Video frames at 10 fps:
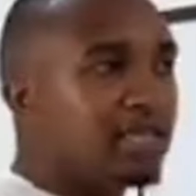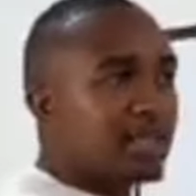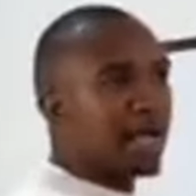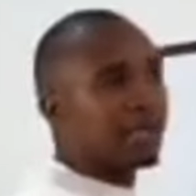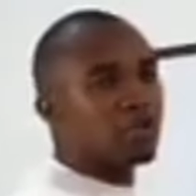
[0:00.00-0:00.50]

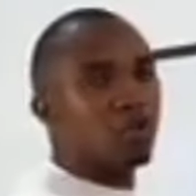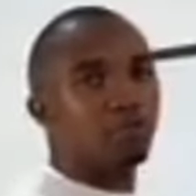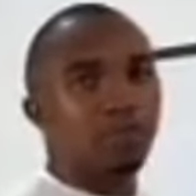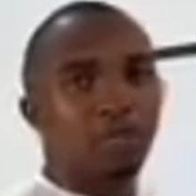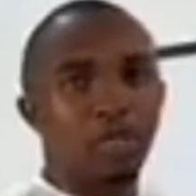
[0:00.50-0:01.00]
guy
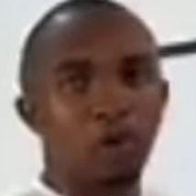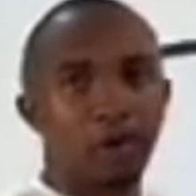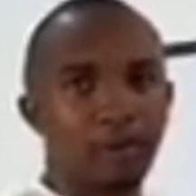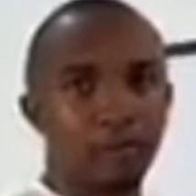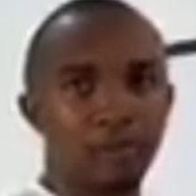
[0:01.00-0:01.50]
stops being
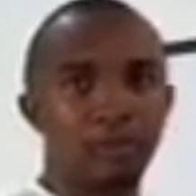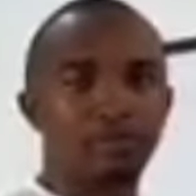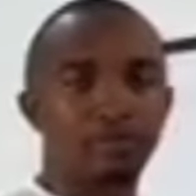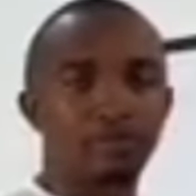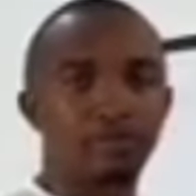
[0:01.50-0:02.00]
corrupt,
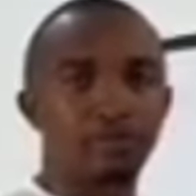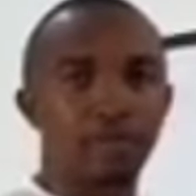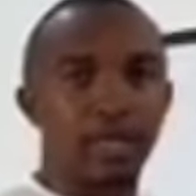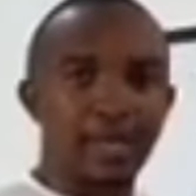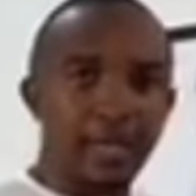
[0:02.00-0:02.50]

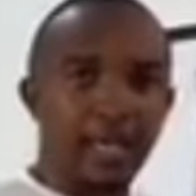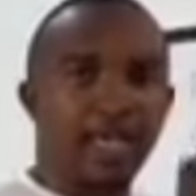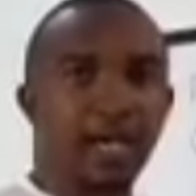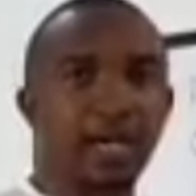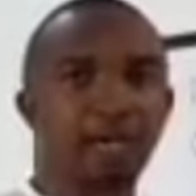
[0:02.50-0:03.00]

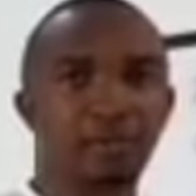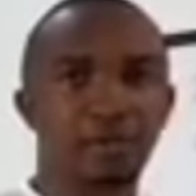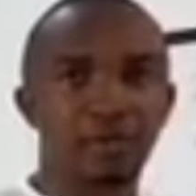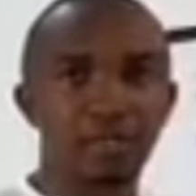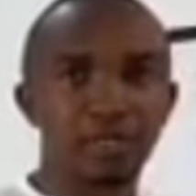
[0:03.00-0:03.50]
Kenya can be
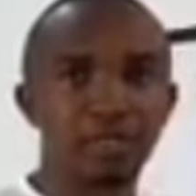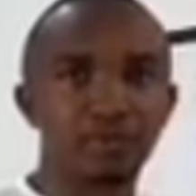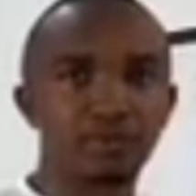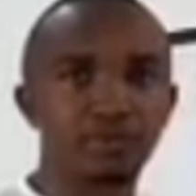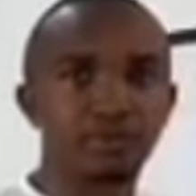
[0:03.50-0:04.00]
fixed.
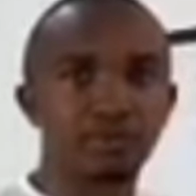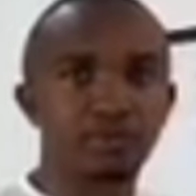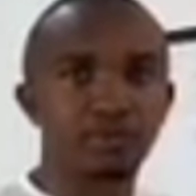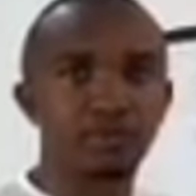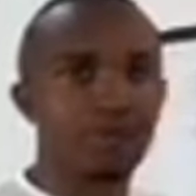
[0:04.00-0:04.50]

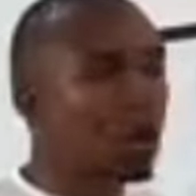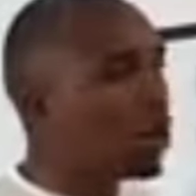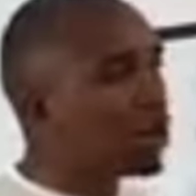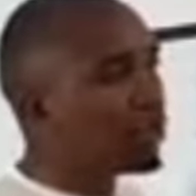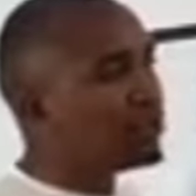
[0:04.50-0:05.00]

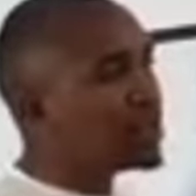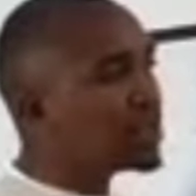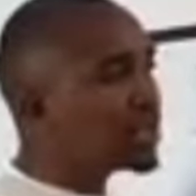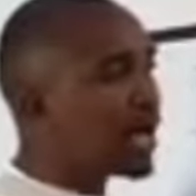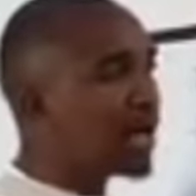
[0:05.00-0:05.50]
Or if this
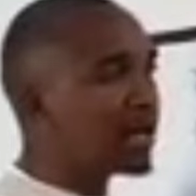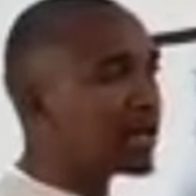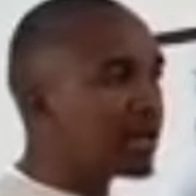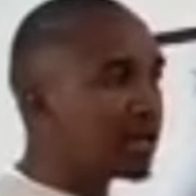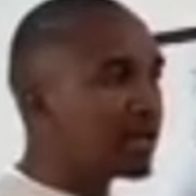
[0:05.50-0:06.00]
guy
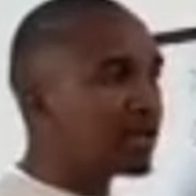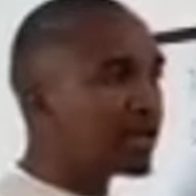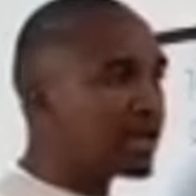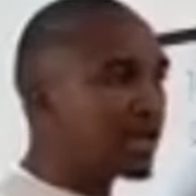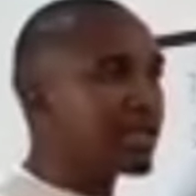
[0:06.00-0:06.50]

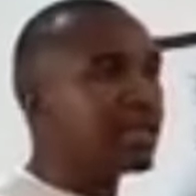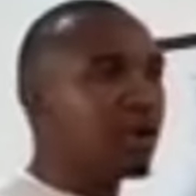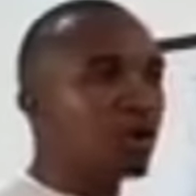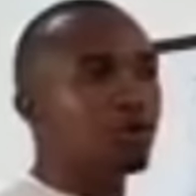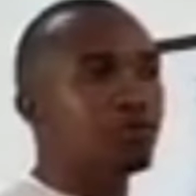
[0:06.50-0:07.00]
gets
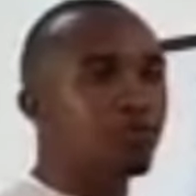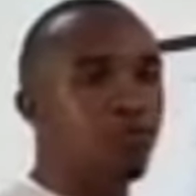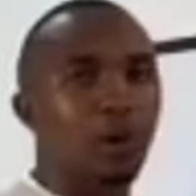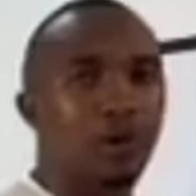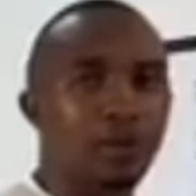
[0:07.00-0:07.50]
out of
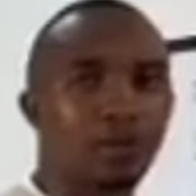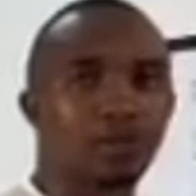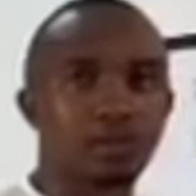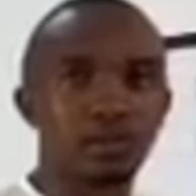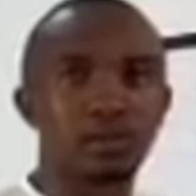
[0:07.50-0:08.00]
power,
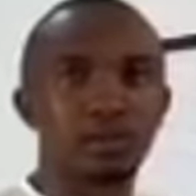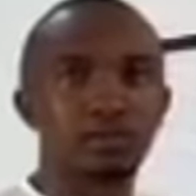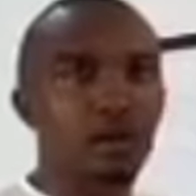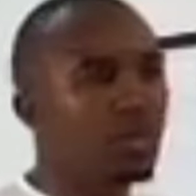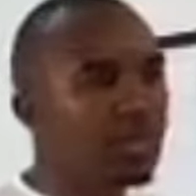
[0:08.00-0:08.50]

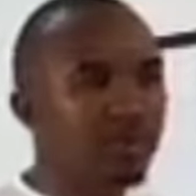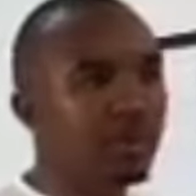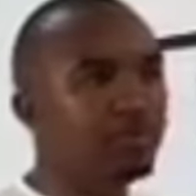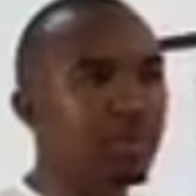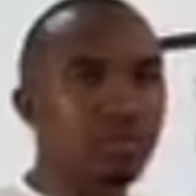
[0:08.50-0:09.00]
by whatever
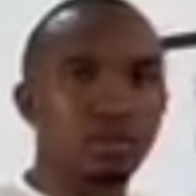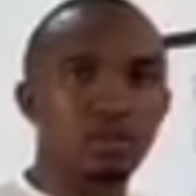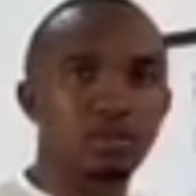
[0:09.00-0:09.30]
means,